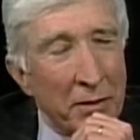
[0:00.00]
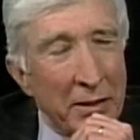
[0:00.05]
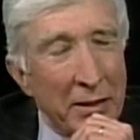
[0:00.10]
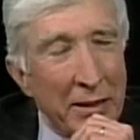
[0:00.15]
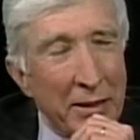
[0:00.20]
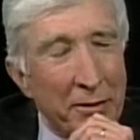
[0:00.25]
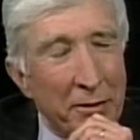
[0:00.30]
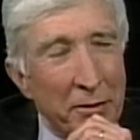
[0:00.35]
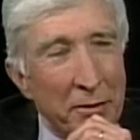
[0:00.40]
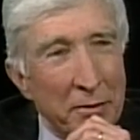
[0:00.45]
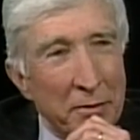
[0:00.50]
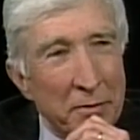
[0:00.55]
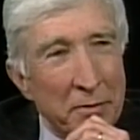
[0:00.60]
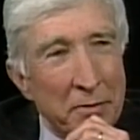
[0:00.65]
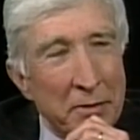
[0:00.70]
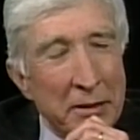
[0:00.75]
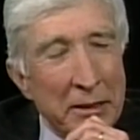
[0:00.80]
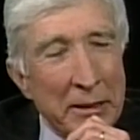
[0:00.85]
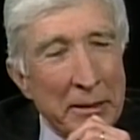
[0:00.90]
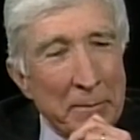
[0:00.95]
only he could
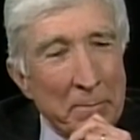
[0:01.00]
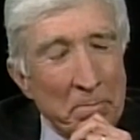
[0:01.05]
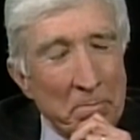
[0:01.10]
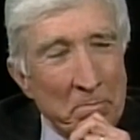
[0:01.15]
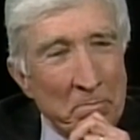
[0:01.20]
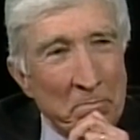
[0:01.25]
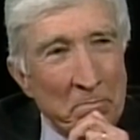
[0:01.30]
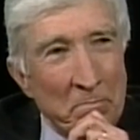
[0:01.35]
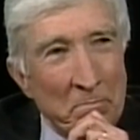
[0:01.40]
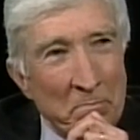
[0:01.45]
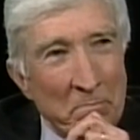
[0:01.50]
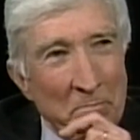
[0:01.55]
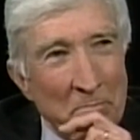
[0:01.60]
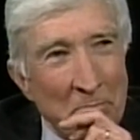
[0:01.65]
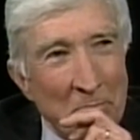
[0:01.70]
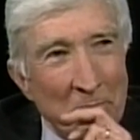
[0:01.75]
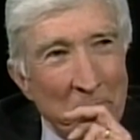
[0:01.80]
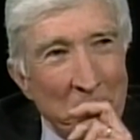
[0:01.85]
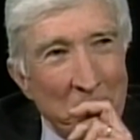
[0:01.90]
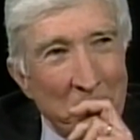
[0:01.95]
have done.
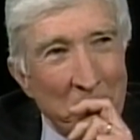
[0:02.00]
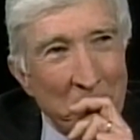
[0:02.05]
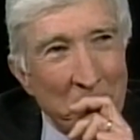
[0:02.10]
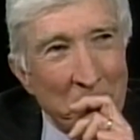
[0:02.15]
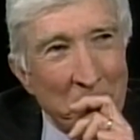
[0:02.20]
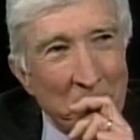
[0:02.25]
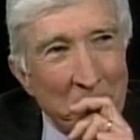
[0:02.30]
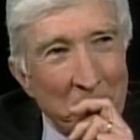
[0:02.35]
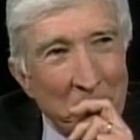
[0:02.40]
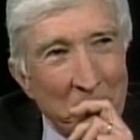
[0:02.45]
And then the